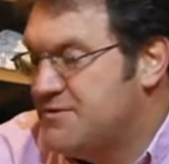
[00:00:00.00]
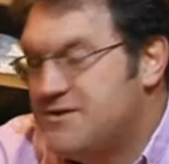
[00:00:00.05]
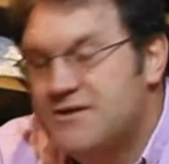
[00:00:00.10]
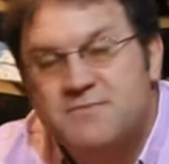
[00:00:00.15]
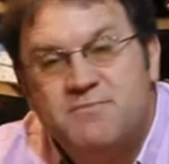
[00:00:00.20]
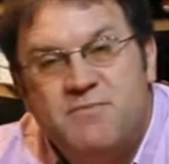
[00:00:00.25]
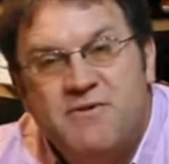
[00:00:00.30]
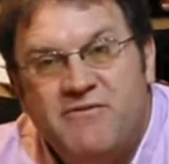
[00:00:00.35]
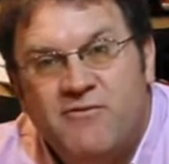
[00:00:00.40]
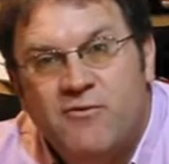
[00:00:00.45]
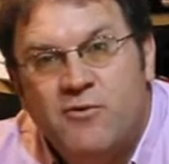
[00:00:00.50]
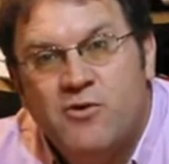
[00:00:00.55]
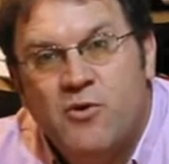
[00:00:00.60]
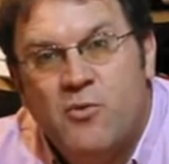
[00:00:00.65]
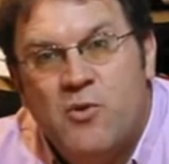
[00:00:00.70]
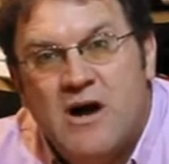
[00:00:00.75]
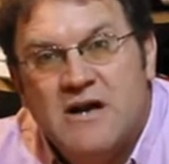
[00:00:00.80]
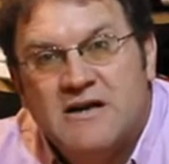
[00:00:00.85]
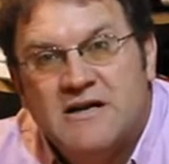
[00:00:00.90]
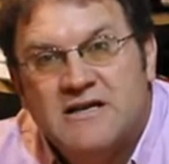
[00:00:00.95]
just before
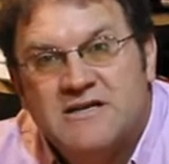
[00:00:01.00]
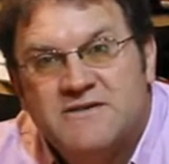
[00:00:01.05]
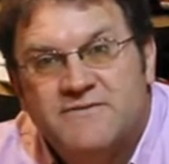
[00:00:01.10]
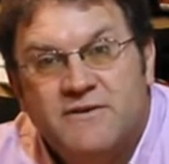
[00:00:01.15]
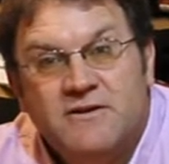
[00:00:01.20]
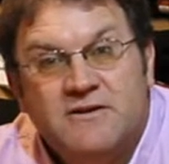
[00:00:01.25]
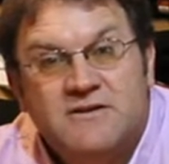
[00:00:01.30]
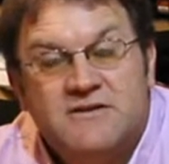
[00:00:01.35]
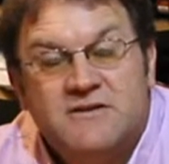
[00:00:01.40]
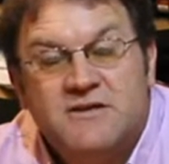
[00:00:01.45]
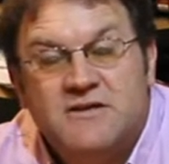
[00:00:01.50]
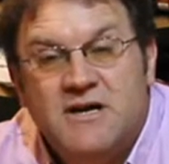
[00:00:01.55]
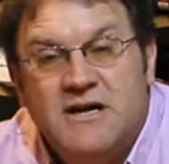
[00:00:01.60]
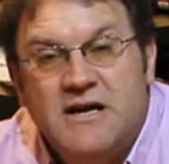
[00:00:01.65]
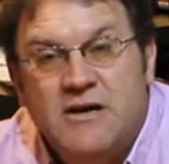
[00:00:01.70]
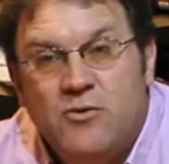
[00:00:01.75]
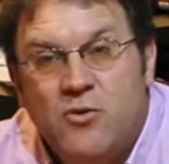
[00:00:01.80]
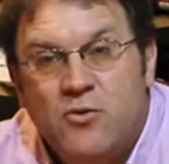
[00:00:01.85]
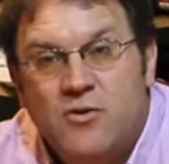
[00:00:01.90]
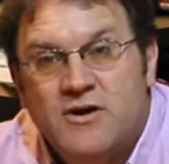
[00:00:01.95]
the wine gets filled,
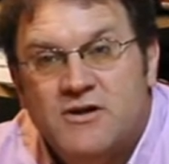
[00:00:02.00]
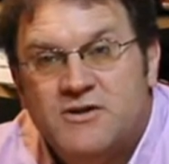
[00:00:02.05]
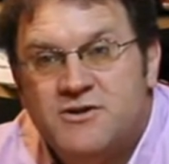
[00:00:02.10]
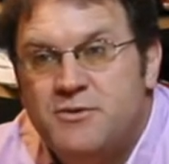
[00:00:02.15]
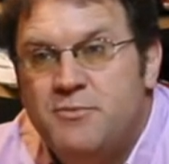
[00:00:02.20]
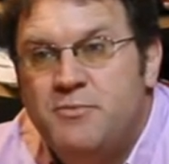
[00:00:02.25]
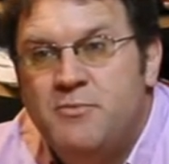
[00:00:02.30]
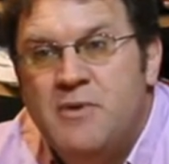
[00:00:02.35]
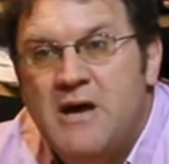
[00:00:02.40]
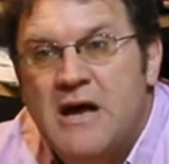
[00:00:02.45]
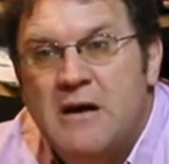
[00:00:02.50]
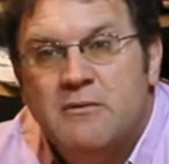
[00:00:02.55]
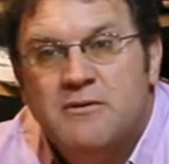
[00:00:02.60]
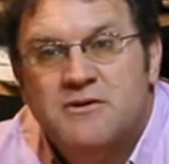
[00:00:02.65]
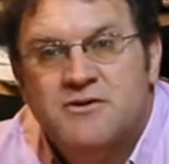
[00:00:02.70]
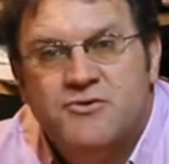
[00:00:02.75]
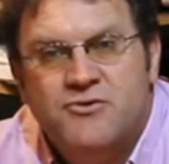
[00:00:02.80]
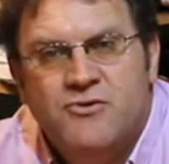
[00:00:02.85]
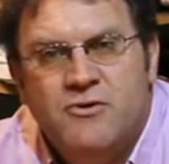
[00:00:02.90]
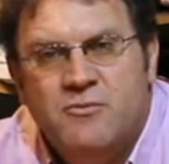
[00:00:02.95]
in order to be
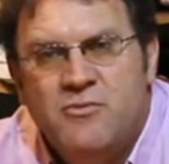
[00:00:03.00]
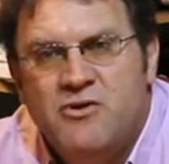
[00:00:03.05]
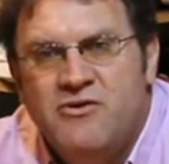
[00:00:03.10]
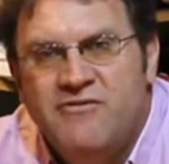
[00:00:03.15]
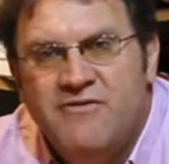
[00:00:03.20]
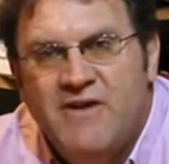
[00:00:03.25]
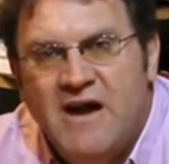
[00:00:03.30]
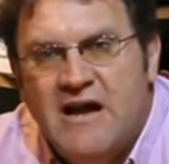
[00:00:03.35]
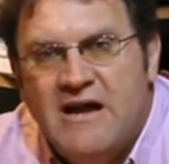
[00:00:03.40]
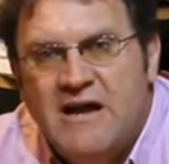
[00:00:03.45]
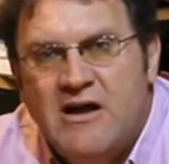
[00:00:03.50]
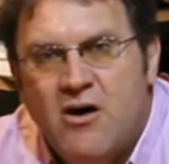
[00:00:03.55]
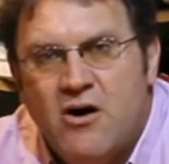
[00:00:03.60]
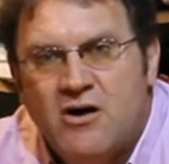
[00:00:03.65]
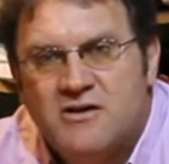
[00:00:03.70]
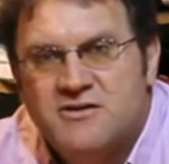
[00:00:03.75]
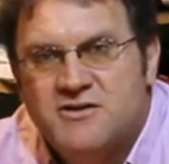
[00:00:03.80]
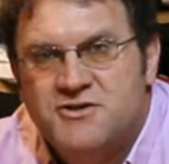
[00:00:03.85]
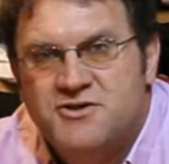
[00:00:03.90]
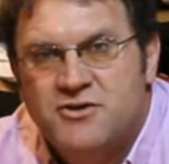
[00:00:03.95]
able to remove any
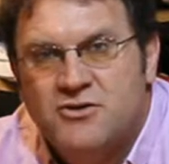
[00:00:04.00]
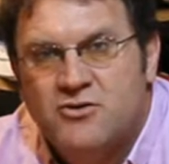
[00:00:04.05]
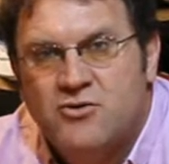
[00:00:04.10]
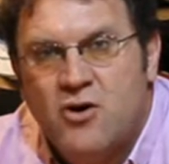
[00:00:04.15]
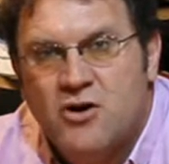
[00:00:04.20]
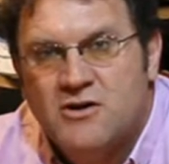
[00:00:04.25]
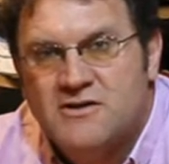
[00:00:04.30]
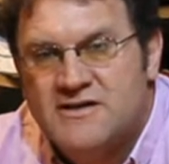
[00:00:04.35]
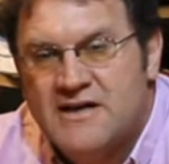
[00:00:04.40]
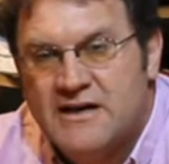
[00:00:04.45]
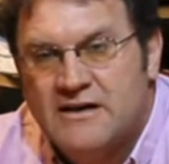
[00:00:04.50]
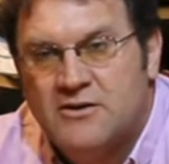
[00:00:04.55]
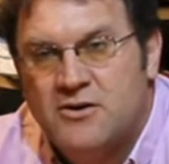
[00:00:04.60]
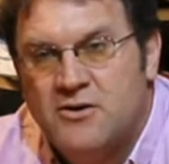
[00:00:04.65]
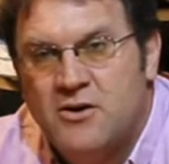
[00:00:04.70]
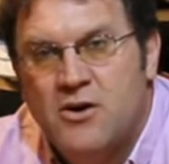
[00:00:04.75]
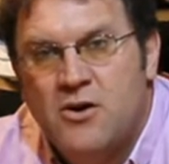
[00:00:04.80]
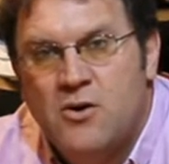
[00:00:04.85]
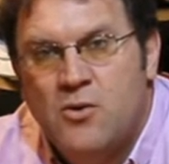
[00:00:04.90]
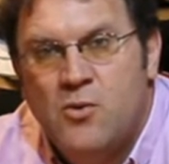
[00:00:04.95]
oxygen contact
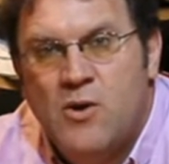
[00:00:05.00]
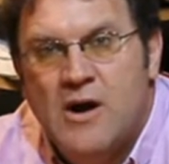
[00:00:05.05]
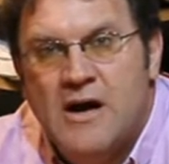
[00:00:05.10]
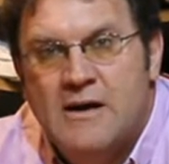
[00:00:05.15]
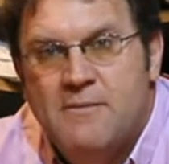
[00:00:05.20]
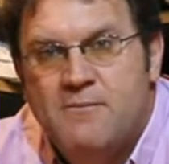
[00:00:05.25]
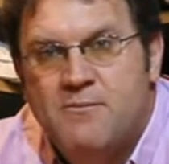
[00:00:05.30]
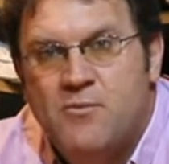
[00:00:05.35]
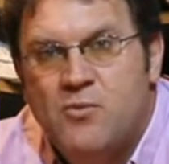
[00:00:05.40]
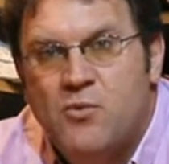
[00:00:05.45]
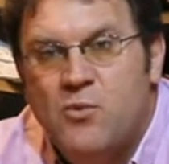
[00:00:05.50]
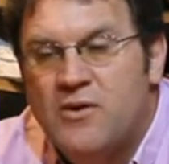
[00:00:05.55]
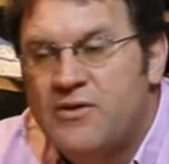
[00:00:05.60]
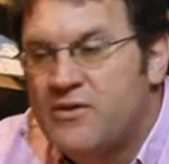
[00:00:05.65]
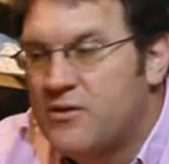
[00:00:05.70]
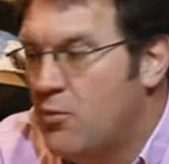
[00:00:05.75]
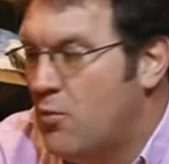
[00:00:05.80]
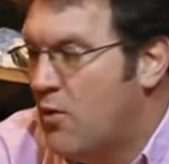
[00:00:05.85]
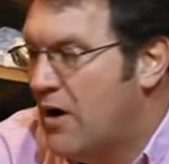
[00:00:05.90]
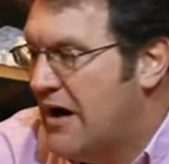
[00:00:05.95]

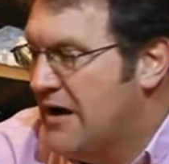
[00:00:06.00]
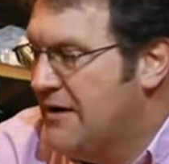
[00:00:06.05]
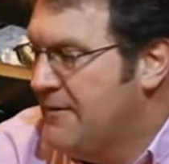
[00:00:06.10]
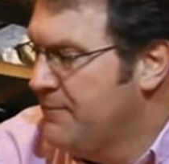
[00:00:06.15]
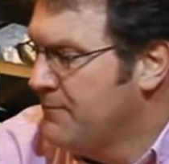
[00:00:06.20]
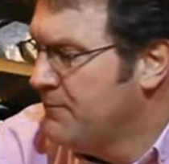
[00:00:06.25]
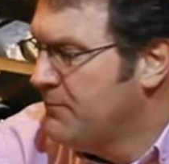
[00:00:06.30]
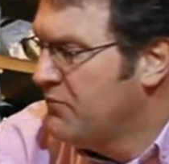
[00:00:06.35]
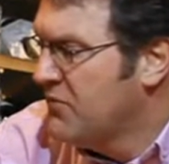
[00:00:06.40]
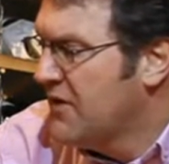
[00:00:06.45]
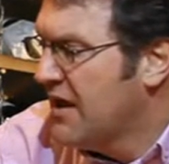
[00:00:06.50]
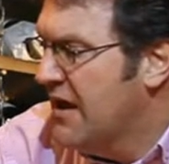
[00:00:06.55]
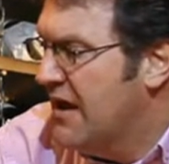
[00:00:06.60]
with the wine.